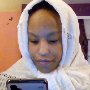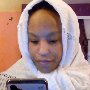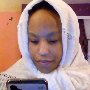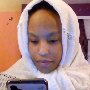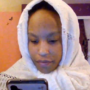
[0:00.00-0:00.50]

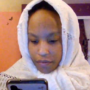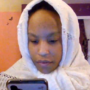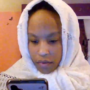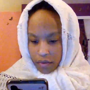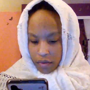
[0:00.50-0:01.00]

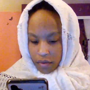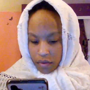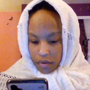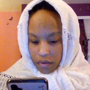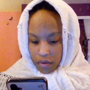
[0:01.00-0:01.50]

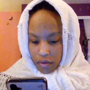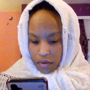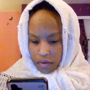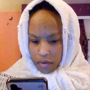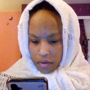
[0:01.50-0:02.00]
Nothing is said.